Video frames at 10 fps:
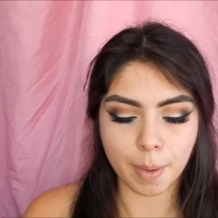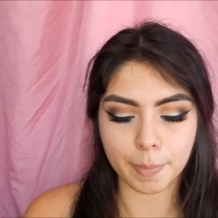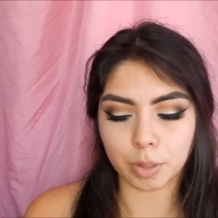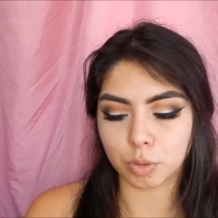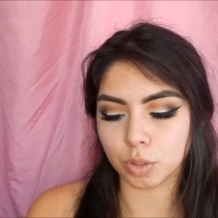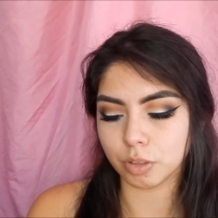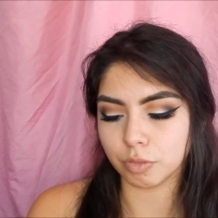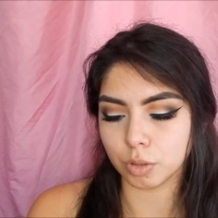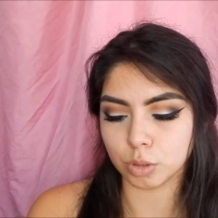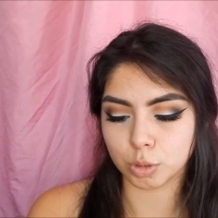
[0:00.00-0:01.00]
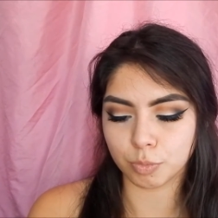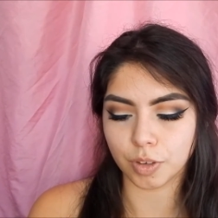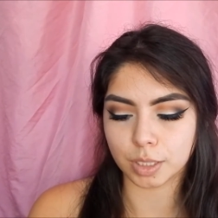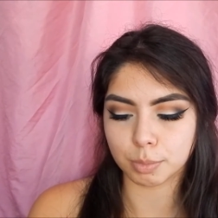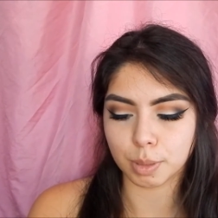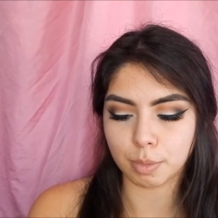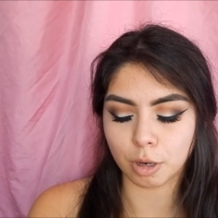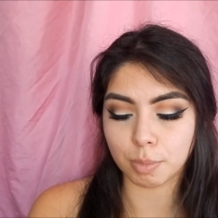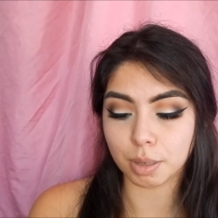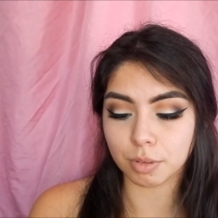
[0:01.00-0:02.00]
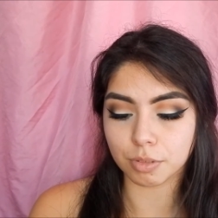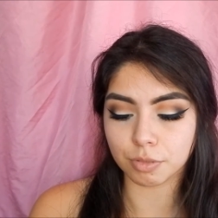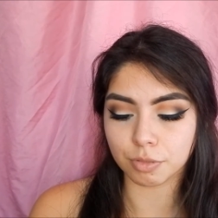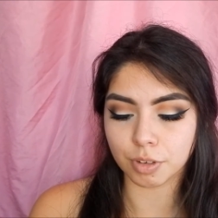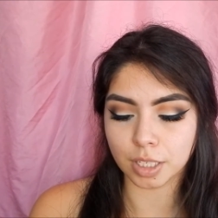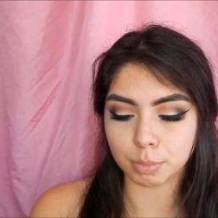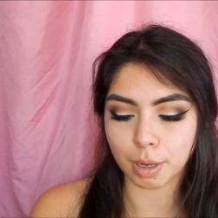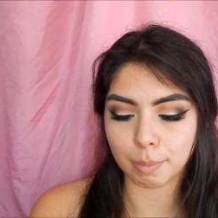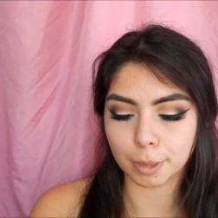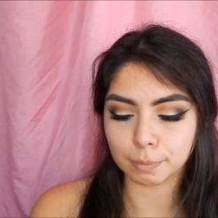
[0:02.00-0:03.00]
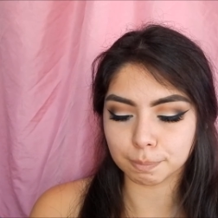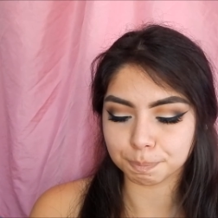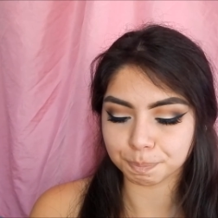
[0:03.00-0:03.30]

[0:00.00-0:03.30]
Mineral Infused Face Primer, or Mineral Face Primer.